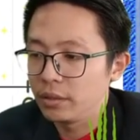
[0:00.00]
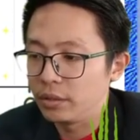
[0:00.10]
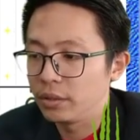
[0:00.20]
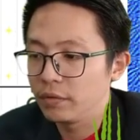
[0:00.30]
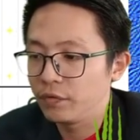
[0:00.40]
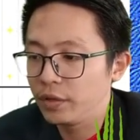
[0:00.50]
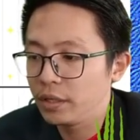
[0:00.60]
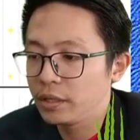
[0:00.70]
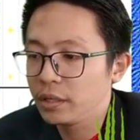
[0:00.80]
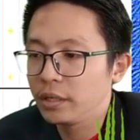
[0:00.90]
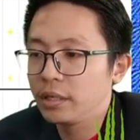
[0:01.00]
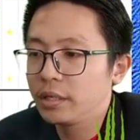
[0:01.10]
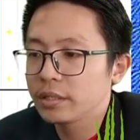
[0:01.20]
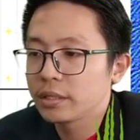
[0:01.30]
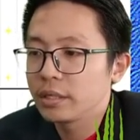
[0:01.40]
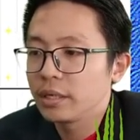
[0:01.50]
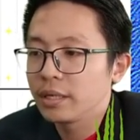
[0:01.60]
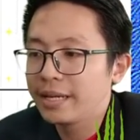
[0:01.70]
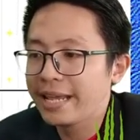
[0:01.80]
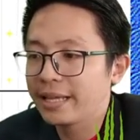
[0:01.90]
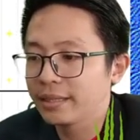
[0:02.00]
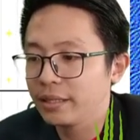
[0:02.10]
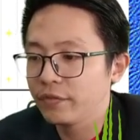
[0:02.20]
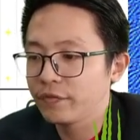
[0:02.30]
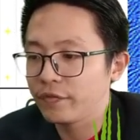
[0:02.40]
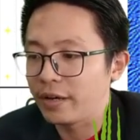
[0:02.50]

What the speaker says: you got V here is negative.